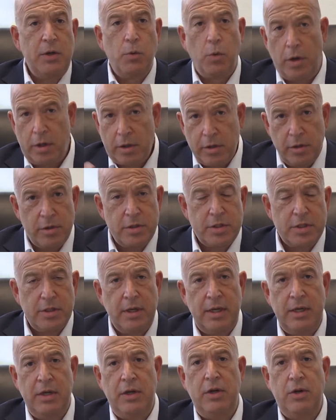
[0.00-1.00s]
workers
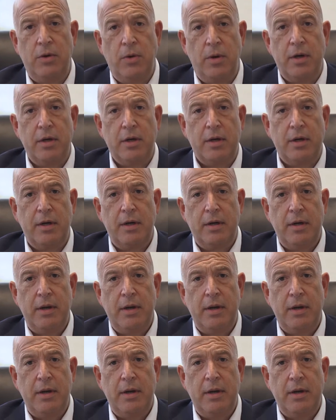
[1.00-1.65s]
in New York.